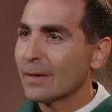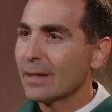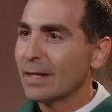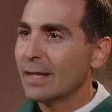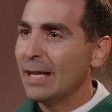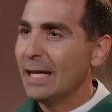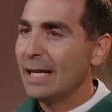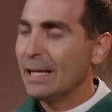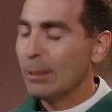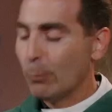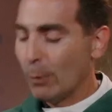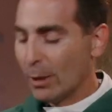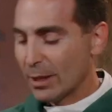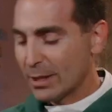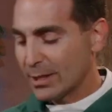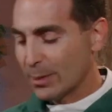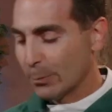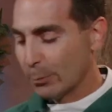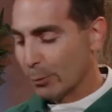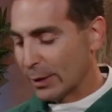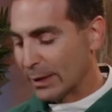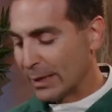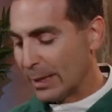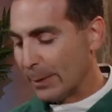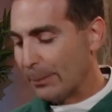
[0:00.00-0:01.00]
and he wants to
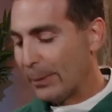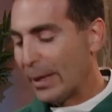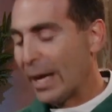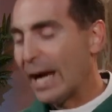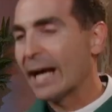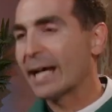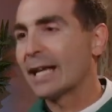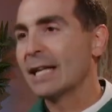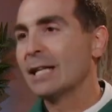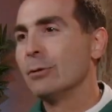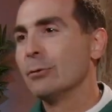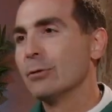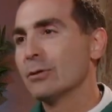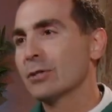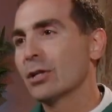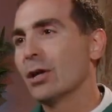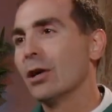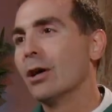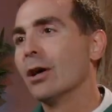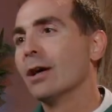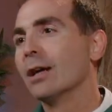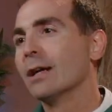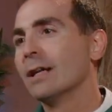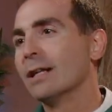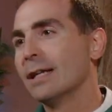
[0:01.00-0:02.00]
bring them back into his
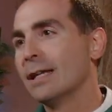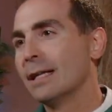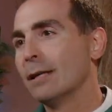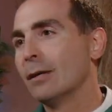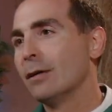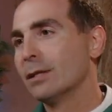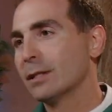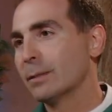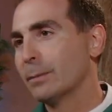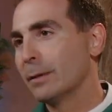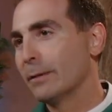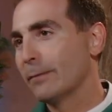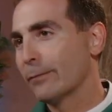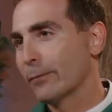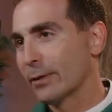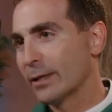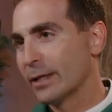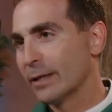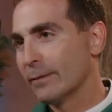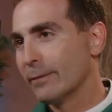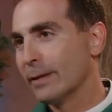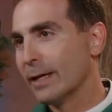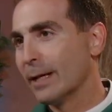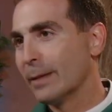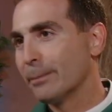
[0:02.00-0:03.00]
heart and ultimately
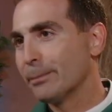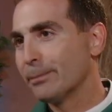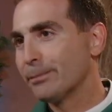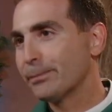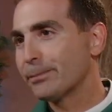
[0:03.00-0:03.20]
forgive them.